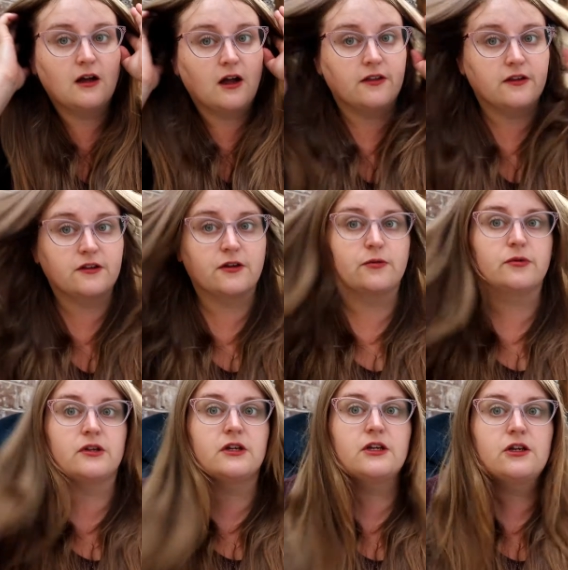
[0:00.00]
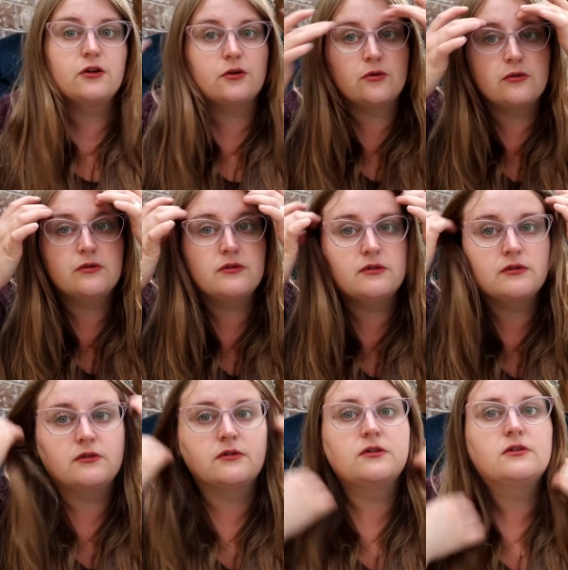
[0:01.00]
I think they're really cute.
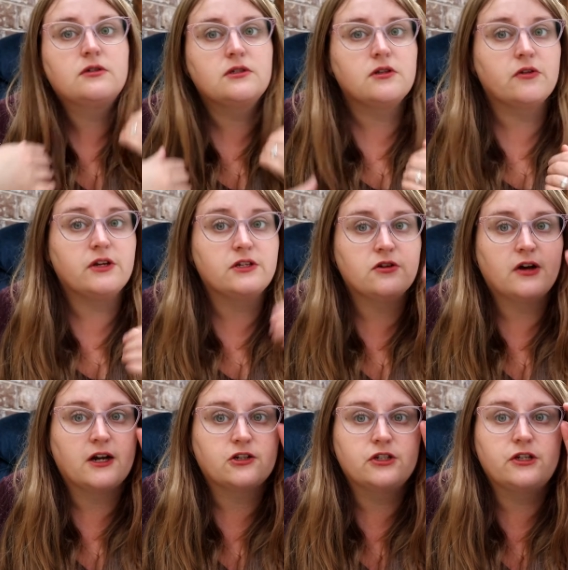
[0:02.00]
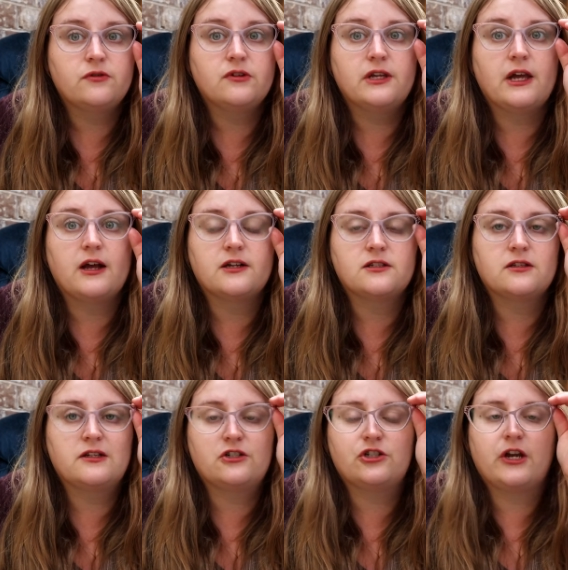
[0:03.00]
So these are actually in really
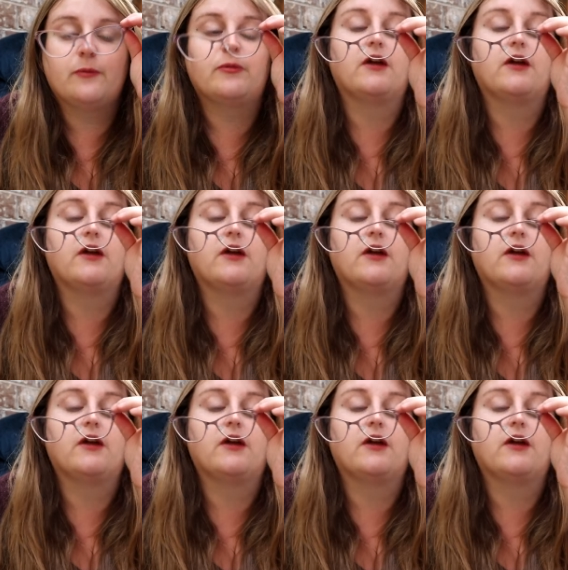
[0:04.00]
excellent shape.